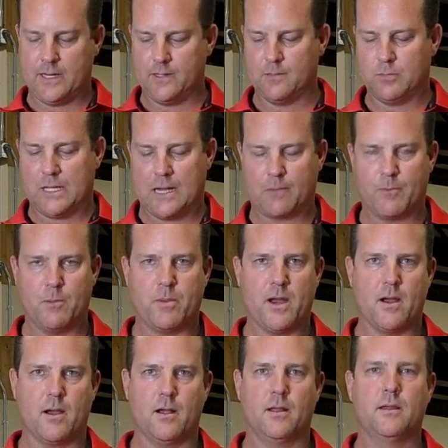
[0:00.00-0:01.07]
getting the block
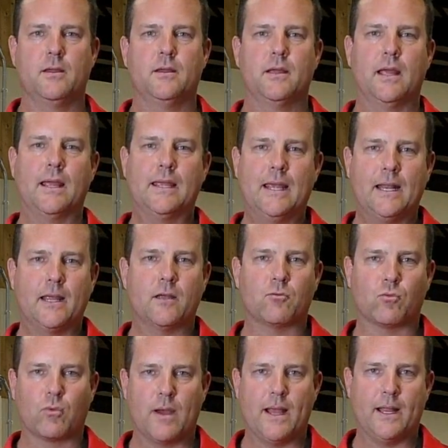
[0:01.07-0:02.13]
prepared and getting
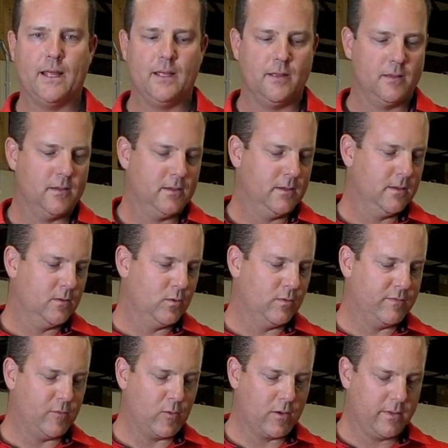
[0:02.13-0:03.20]
it ready
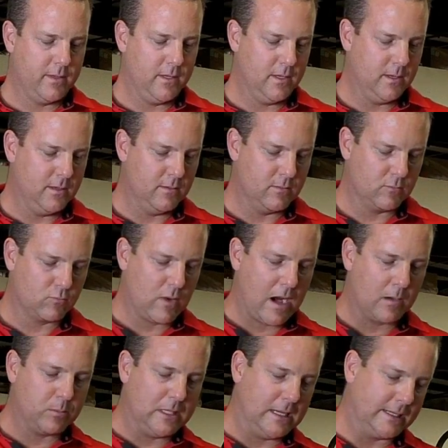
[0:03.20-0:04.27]
for the
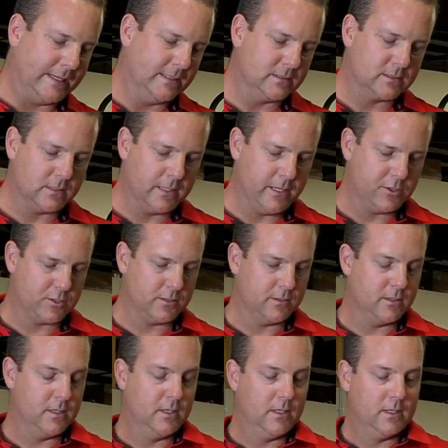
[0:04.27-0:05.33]
Rokblock installation.
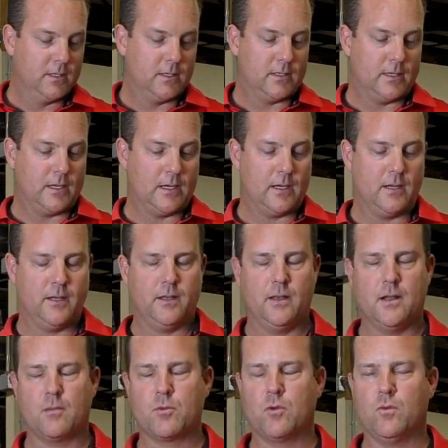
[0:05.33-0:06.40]
Uh,
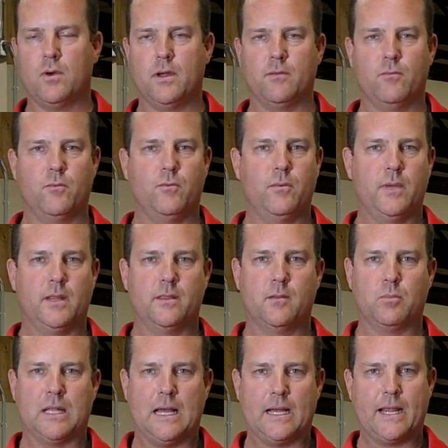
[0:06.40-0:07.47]
number one, we,
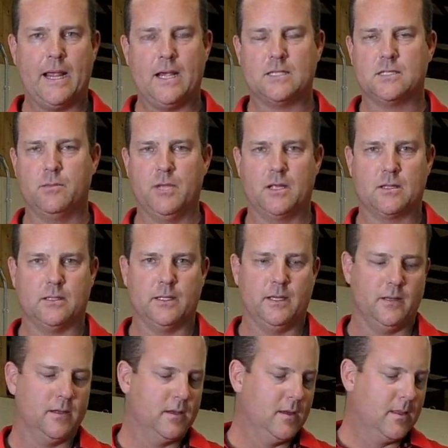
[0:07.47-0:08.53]
the block has to be
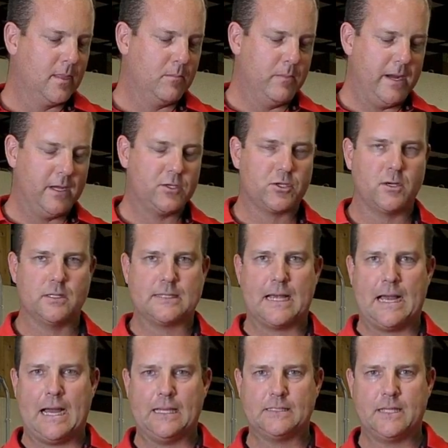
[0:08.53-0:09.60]
clean. Make sure
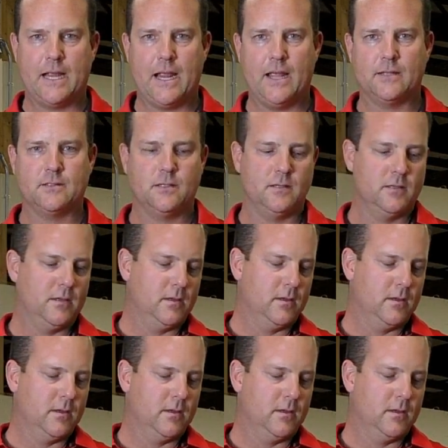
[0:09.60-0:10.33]
it's hot tanked,